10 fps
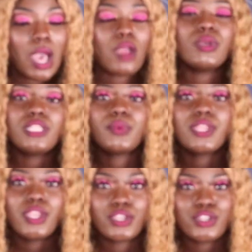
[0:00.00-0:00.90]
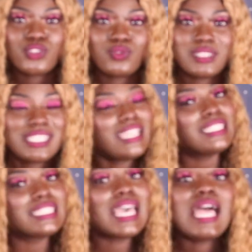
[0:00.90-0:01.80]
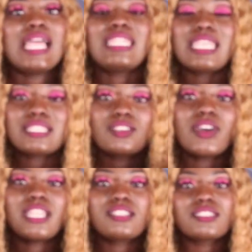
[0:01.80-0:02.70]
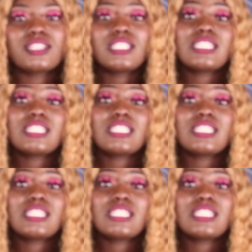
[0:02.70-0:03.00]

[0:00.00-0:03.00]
I really want to hear your 2 cents. Let's go ahead and start